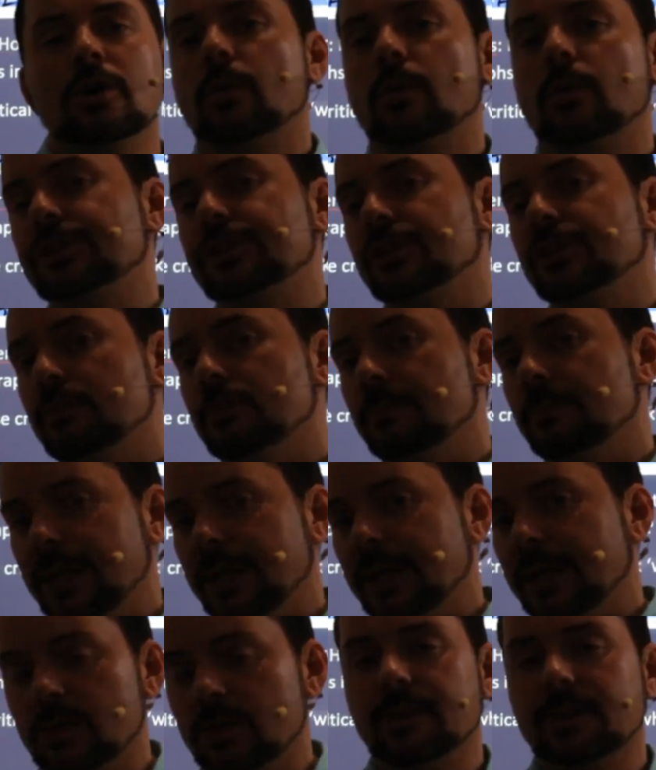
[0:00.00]
do you mean
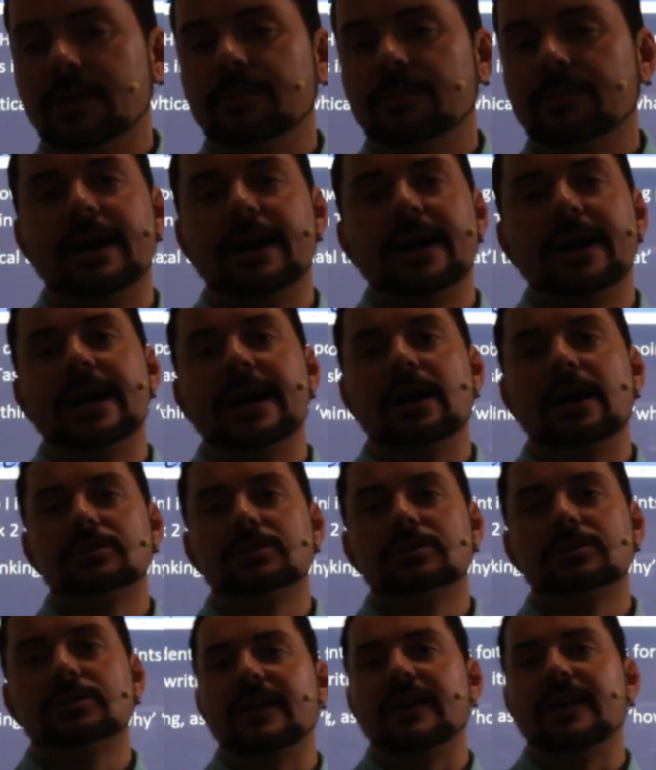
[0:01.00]
you can buy a house
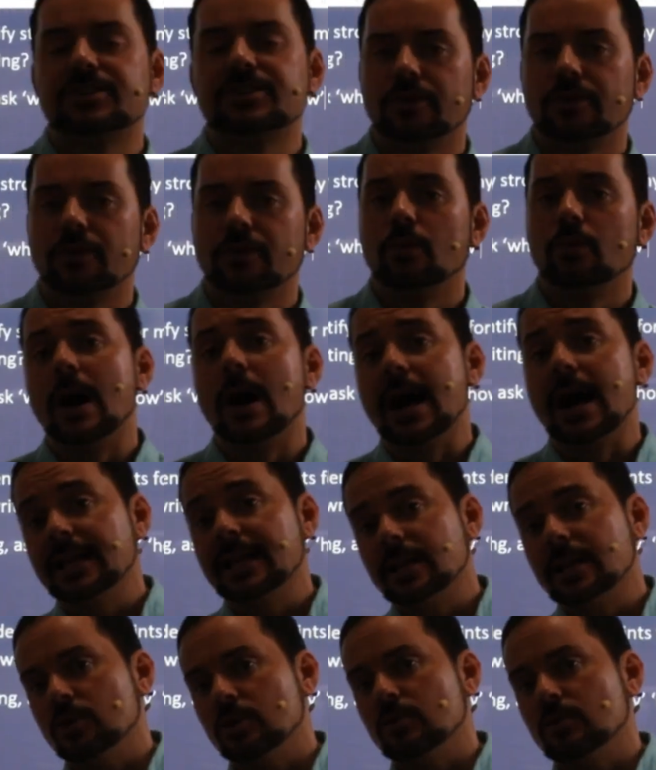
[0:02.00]
faster? Why can
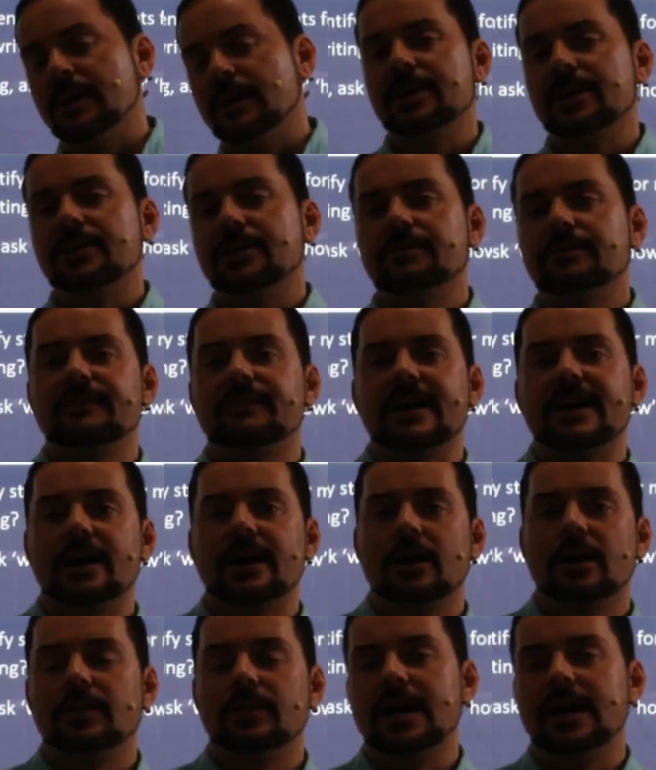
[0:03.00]
you buy the, fa uh,
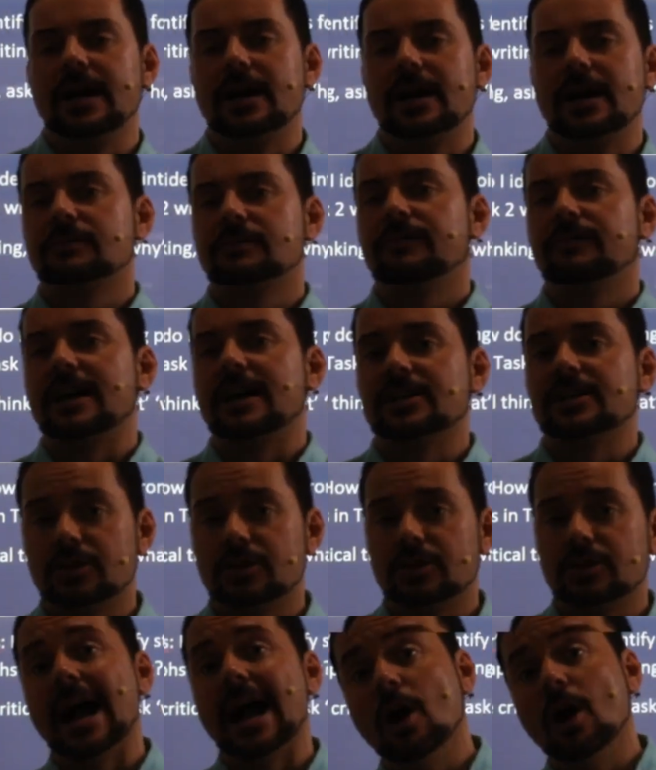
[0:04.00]
the house faster?
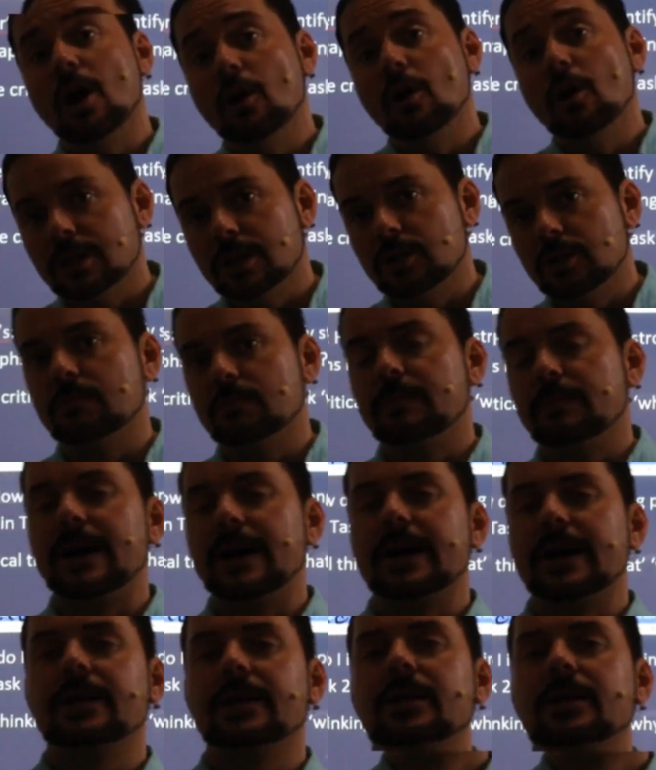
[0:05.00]
How can you buy
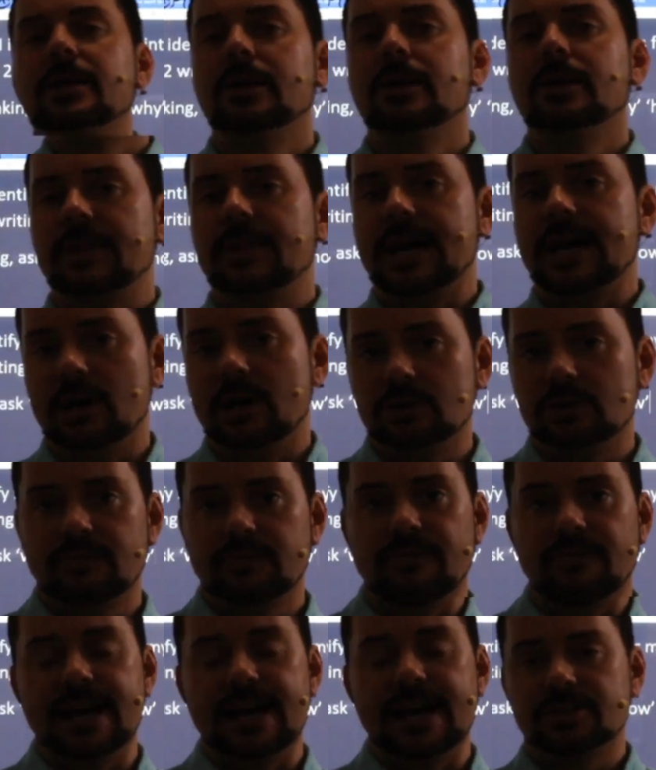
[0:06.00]
the house
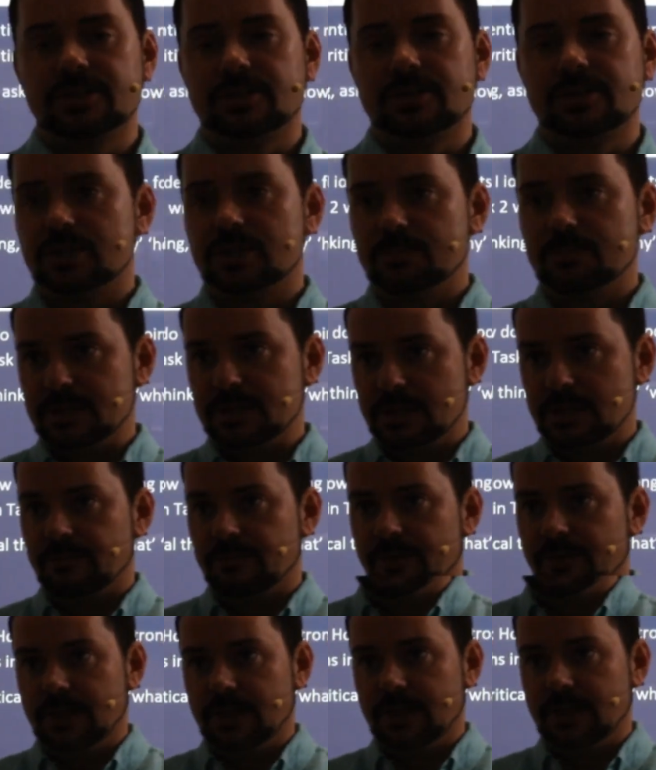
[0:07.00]
faster?
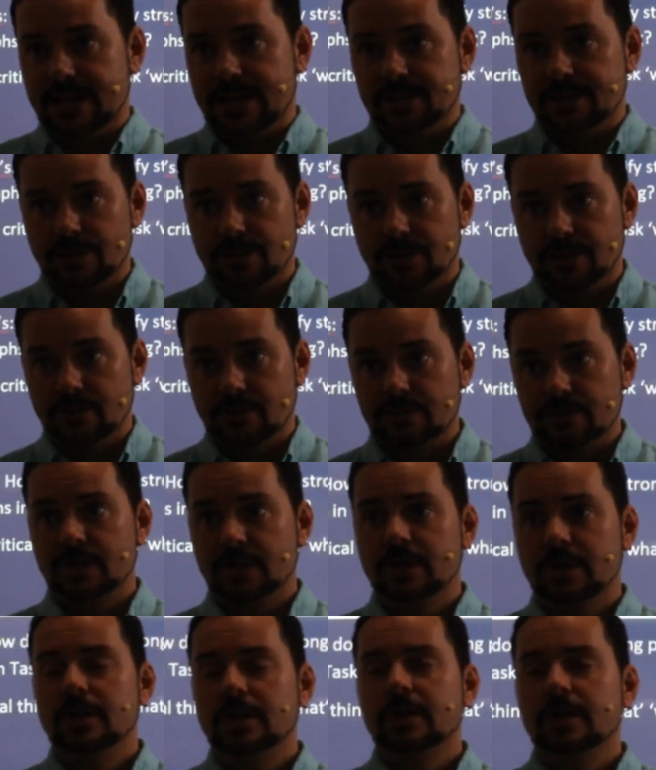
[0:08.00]
Specifically answer those
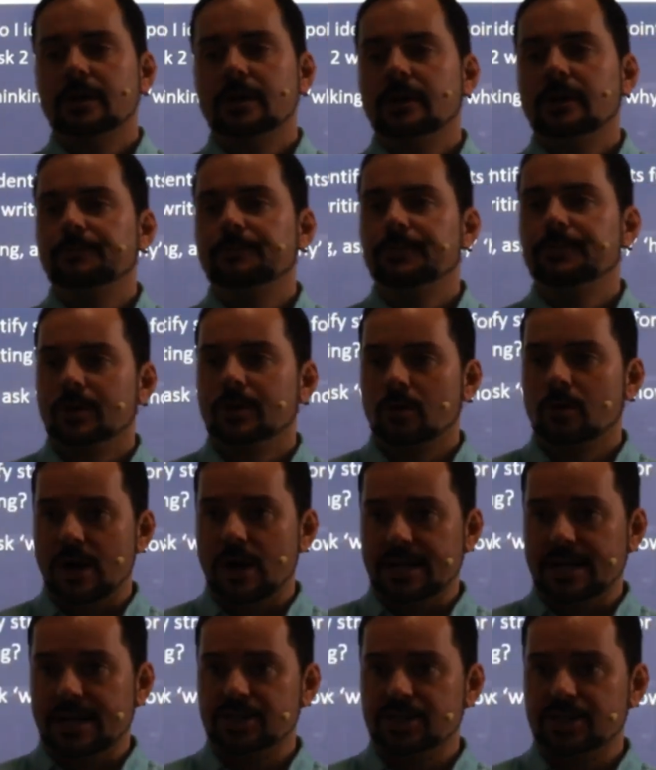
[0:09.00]

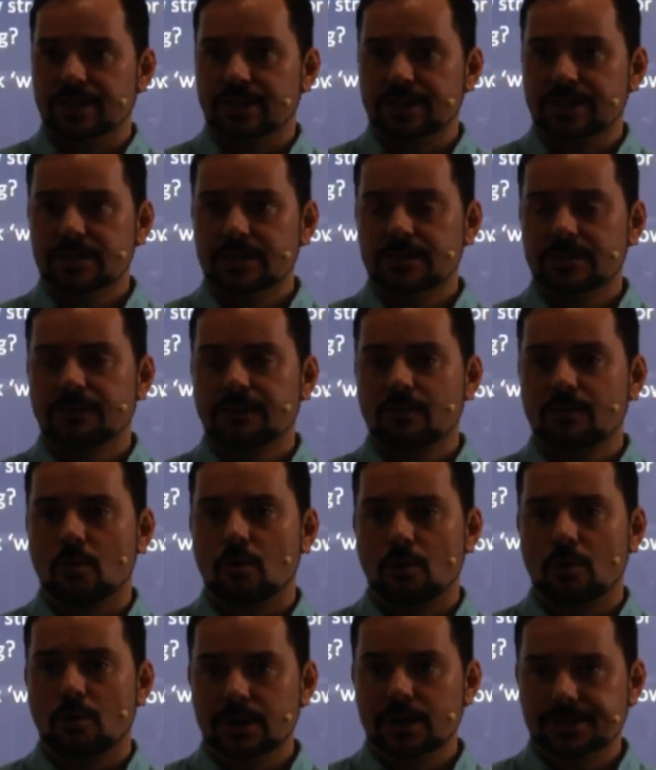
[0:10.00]
questions, of
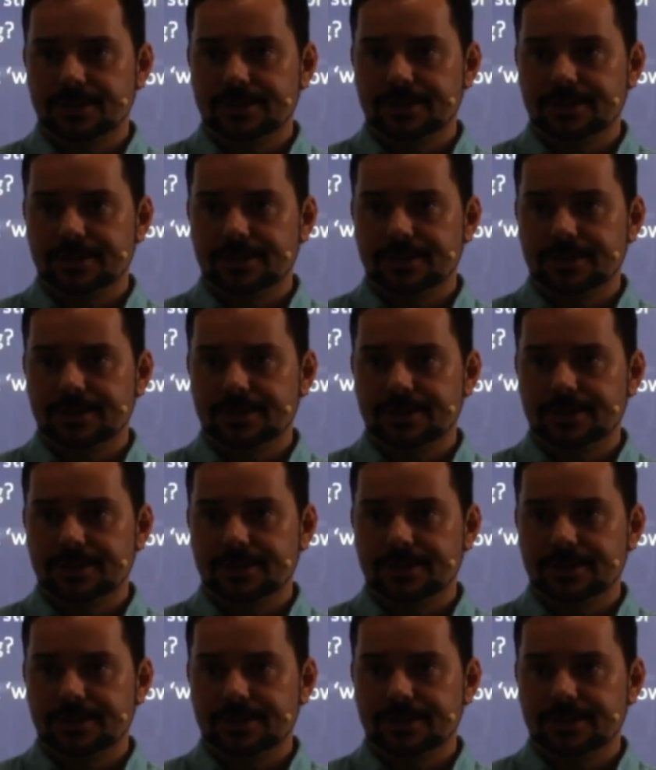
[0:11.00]
course.